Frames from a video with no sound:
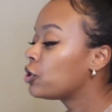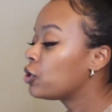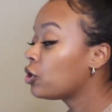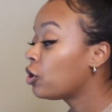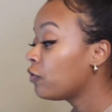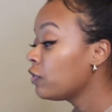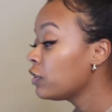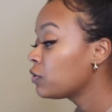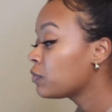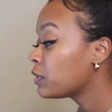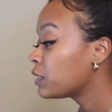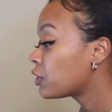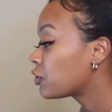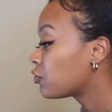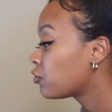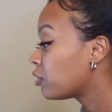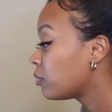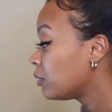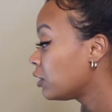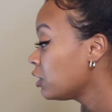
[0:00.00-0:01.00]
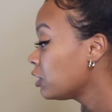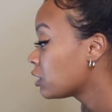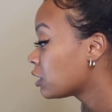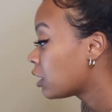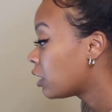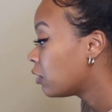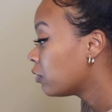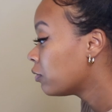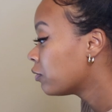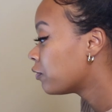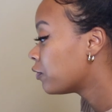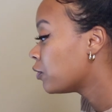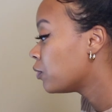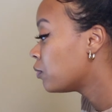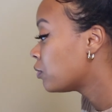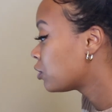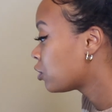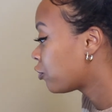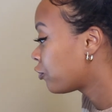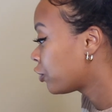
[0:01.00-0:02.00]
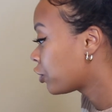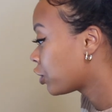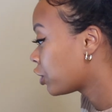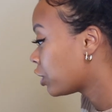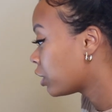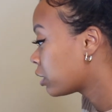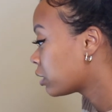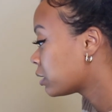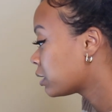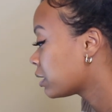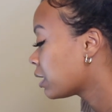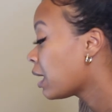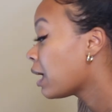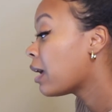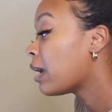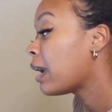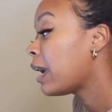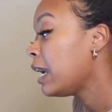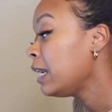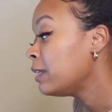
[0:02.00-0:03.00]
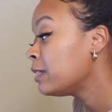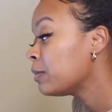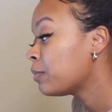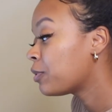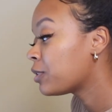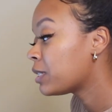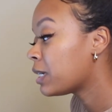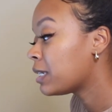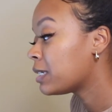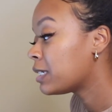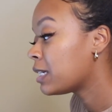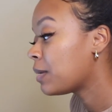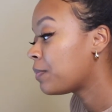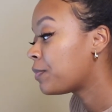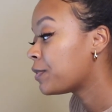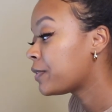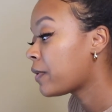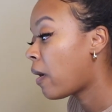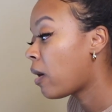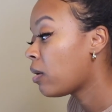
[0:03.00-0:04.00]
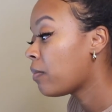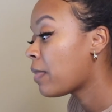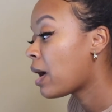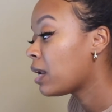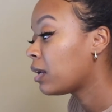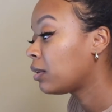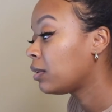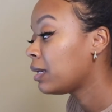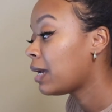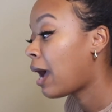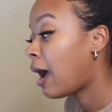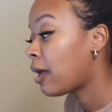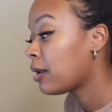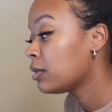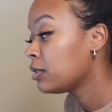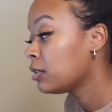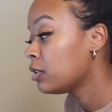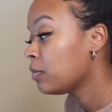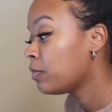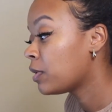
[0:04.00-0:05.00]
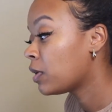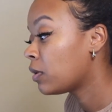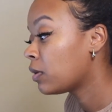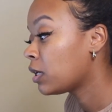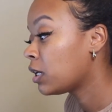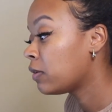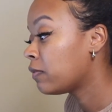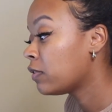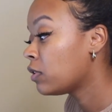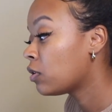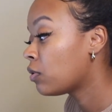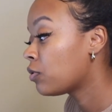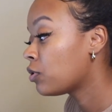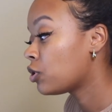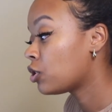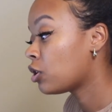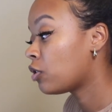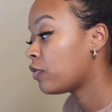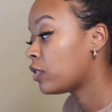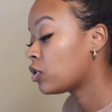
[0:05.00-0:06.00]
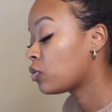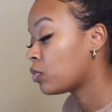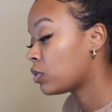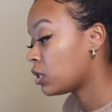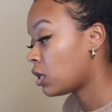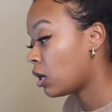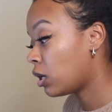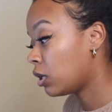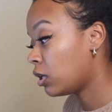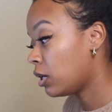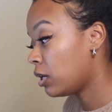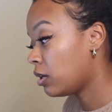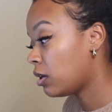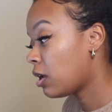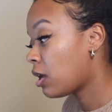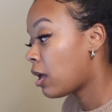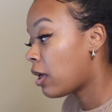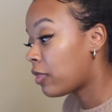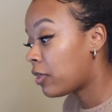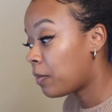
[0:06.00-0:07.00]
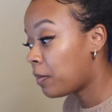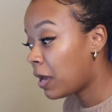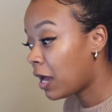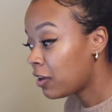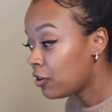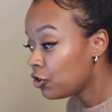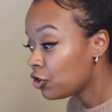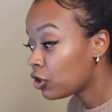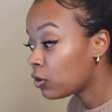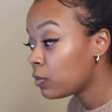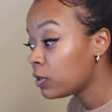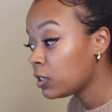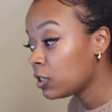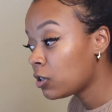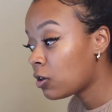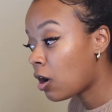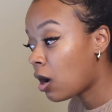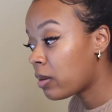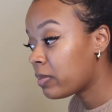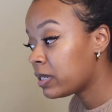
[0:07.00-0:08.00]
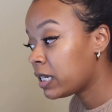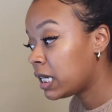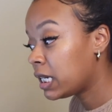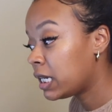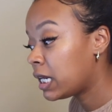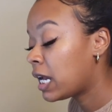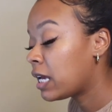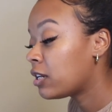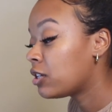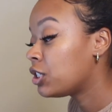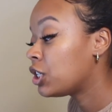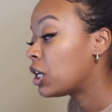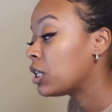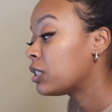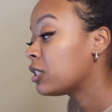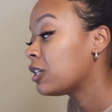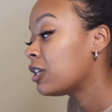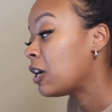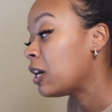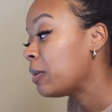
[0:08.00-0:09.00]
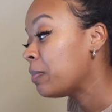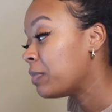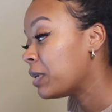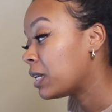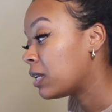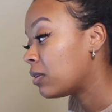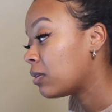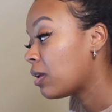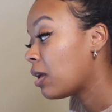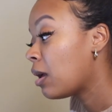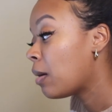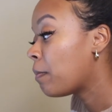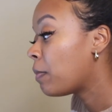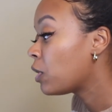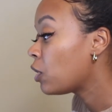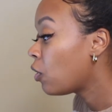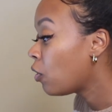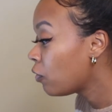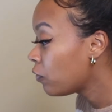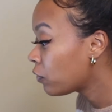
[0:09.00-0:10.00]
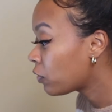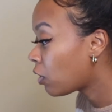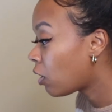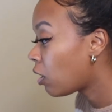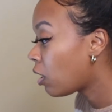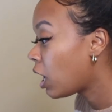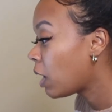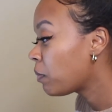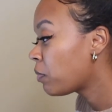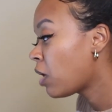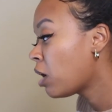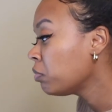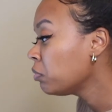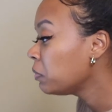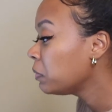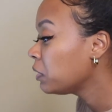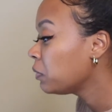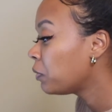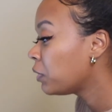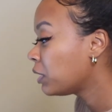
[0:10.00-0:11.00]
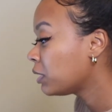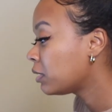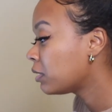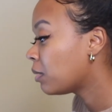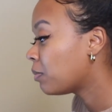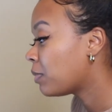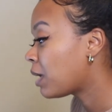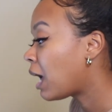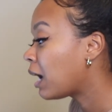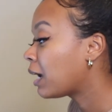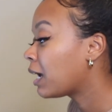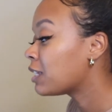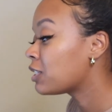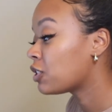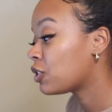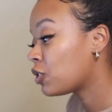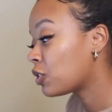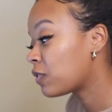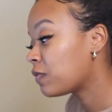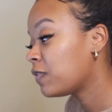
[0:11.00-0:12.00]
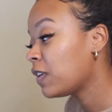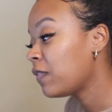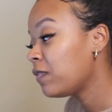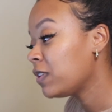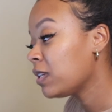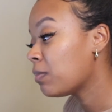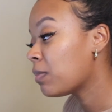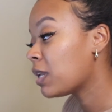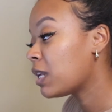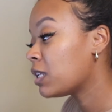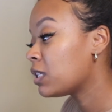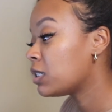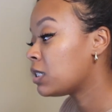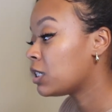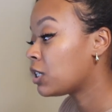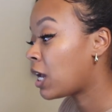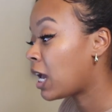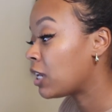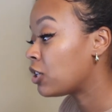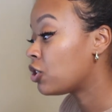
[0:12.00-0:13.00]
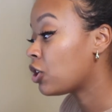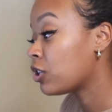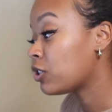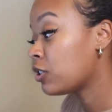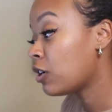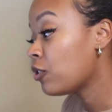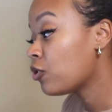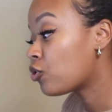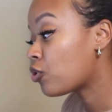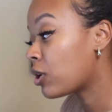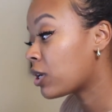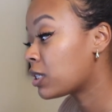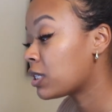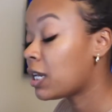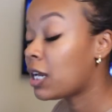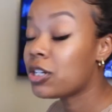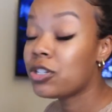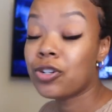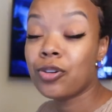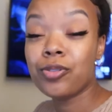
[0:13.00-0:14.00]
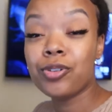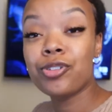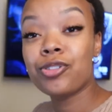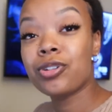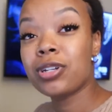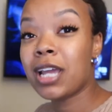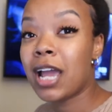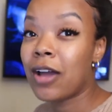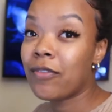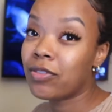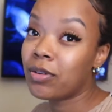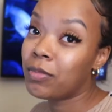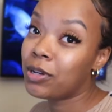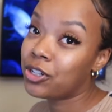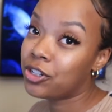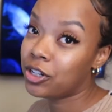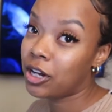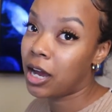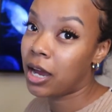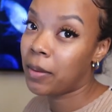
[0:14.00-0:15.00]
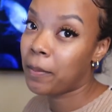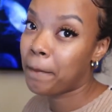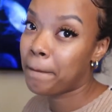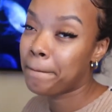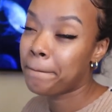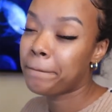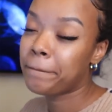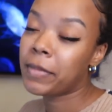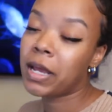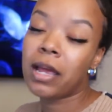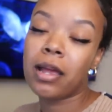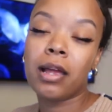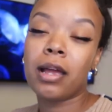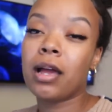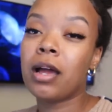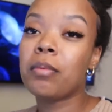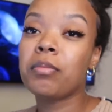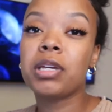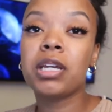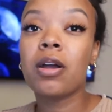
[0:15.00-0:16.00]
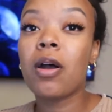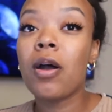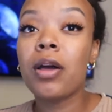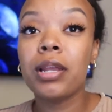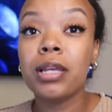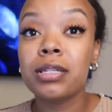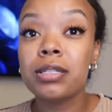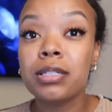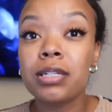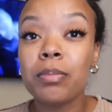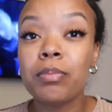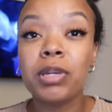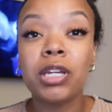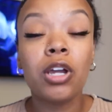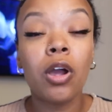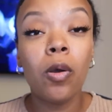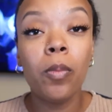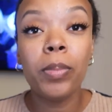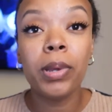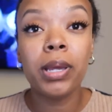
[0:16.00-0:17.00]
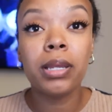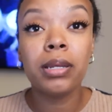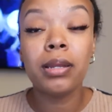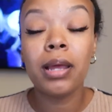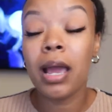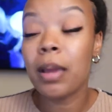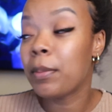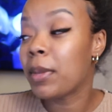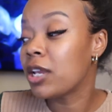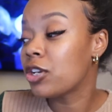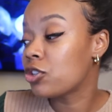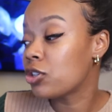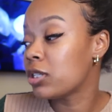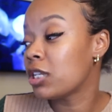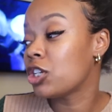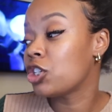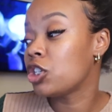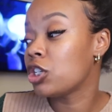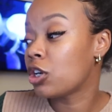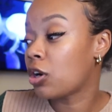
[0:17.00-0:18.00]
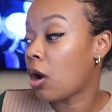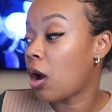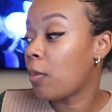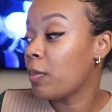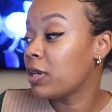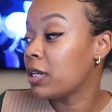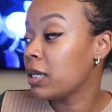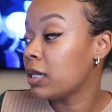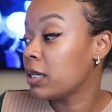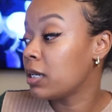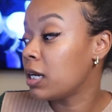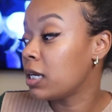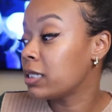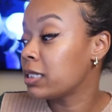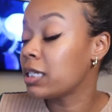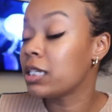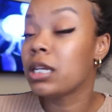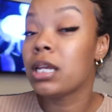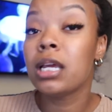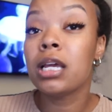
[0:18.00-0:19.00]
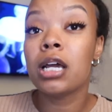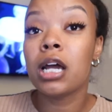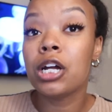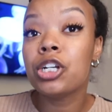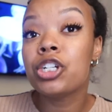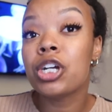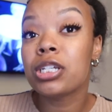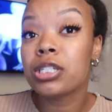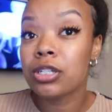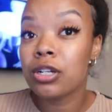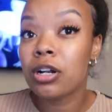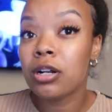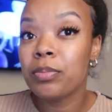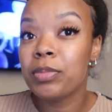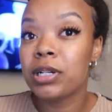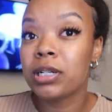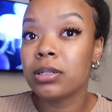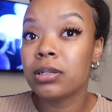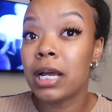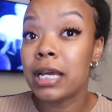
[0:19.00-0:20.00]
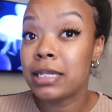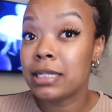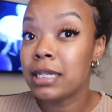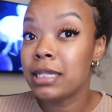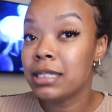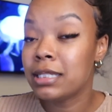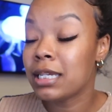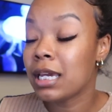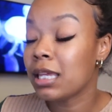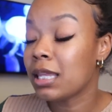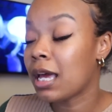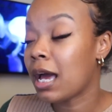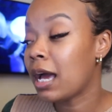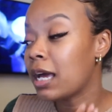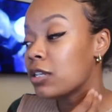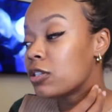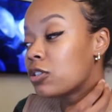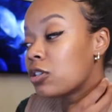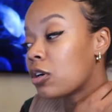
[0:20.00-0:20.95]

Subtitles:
Service was extremely slow. Food was overcooked. 18% tip was automatically added to the bill even though the service was not good. The manager was accommodating and adjusted our bill, but overall, I probably wouldn't come back as it took 50 minutes to get just our drinks and I don't usually have that much time. I'm being honest, I'm being open. I mentioned that she accommodated us and adjusted our bill. I did say that.